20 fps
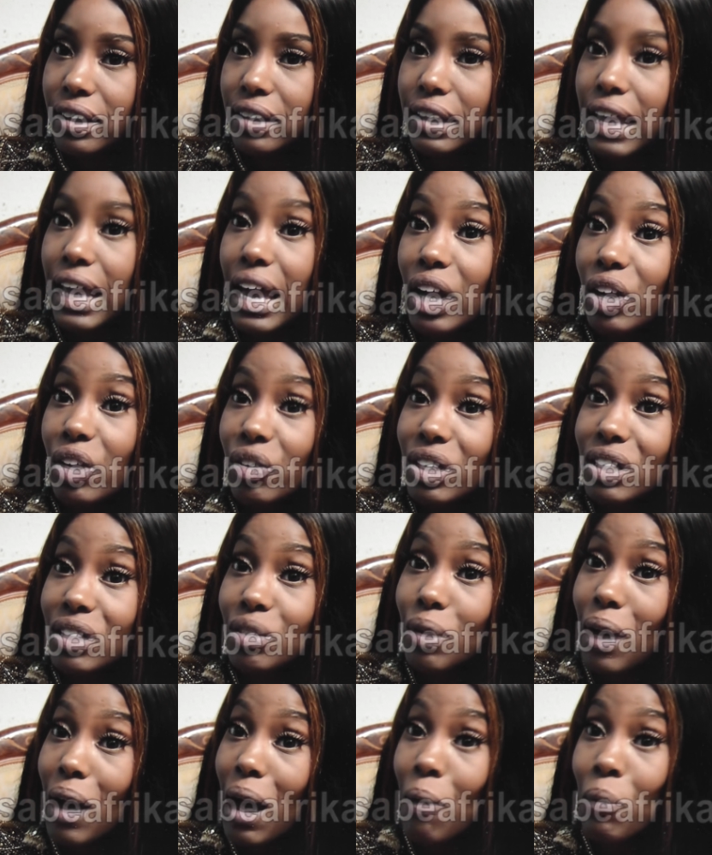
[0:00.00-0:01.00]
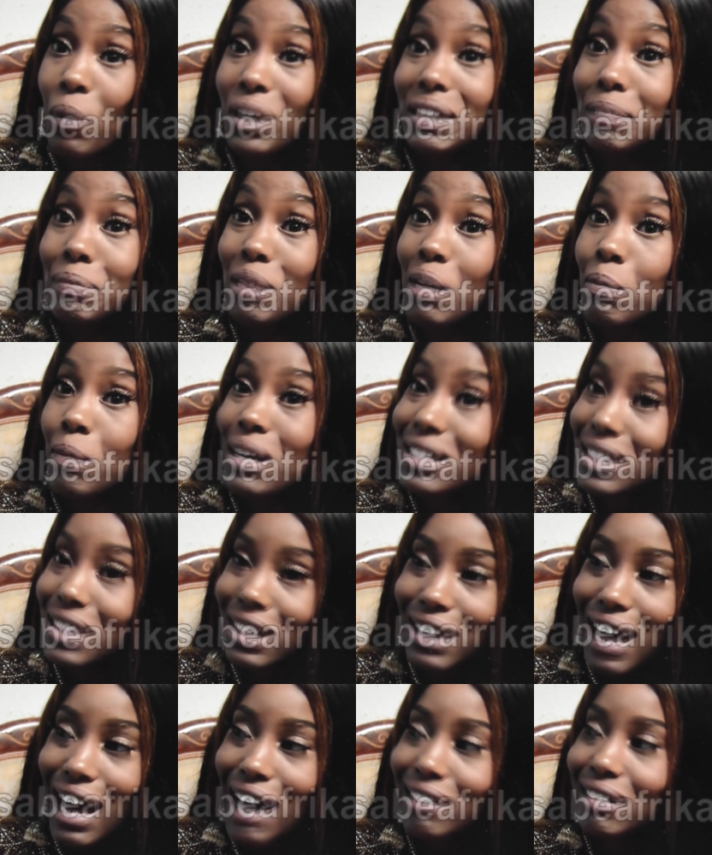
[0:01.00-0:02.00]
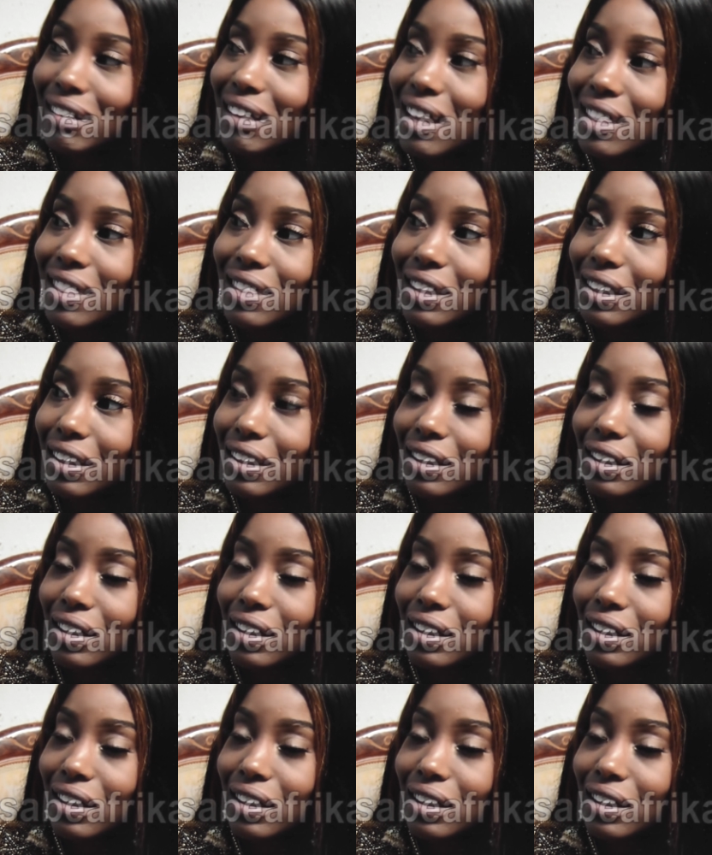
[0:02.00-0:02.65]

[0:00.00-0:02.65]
They agreed to help. Me and my son had nothing.